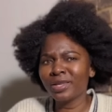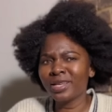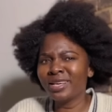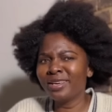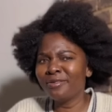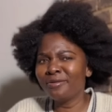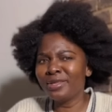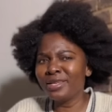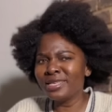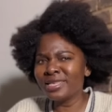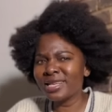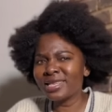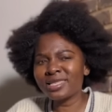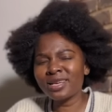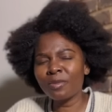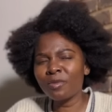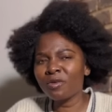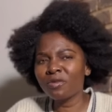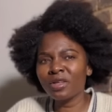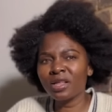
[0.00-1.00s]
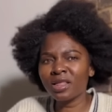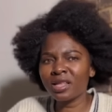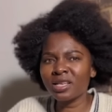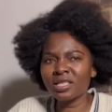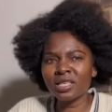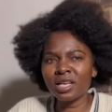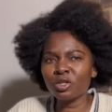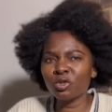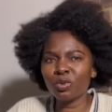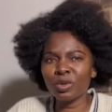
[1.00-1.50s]
If these are some of the things
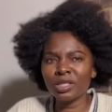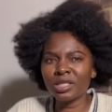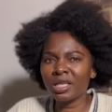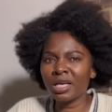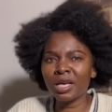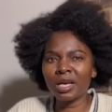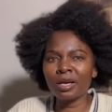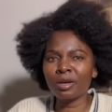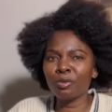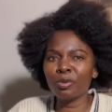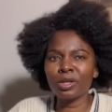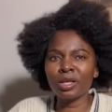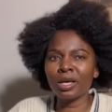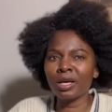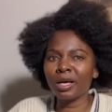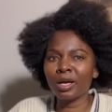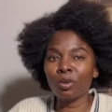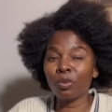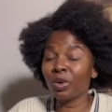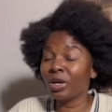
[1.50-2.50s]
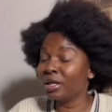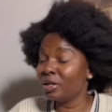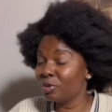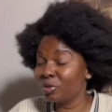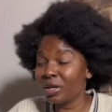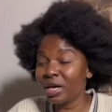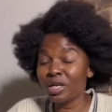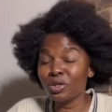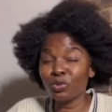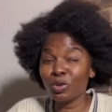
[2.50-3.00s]
that you were sharing with her when
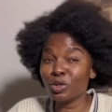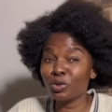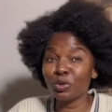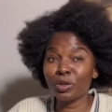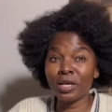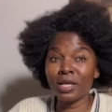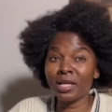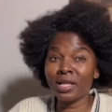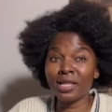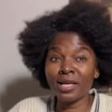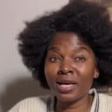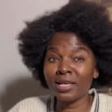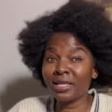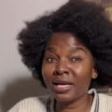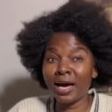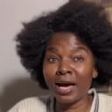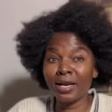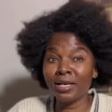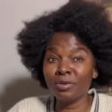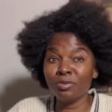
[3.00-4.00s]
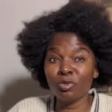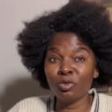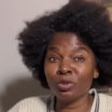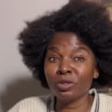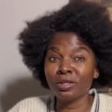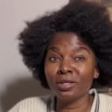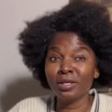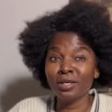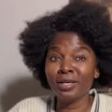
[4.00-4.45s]
you guys were together there at the honeymoon,